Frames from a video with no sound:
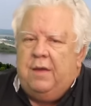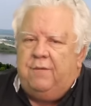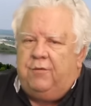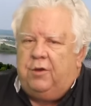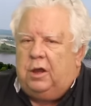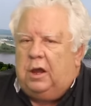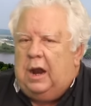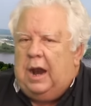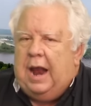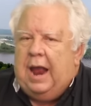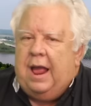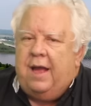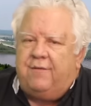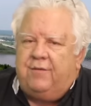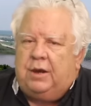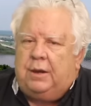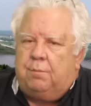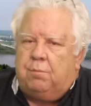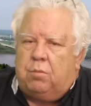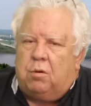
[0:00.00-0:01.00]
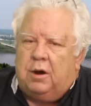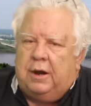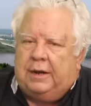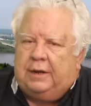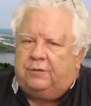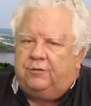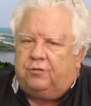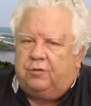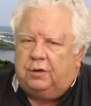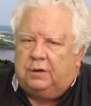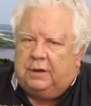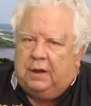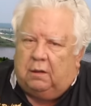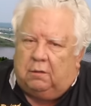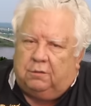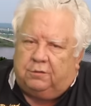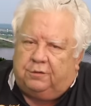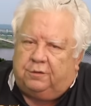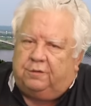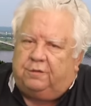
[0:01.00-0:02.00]
If you're going to have any brains or
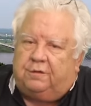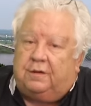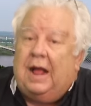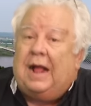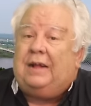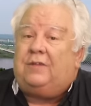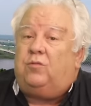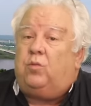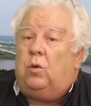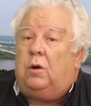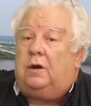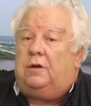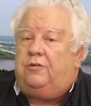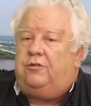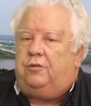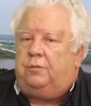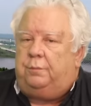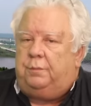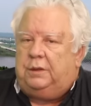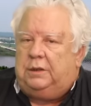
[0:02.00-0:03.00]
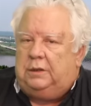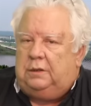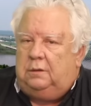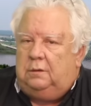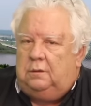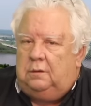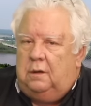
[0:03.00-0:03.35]
intelligence, that's where it should be.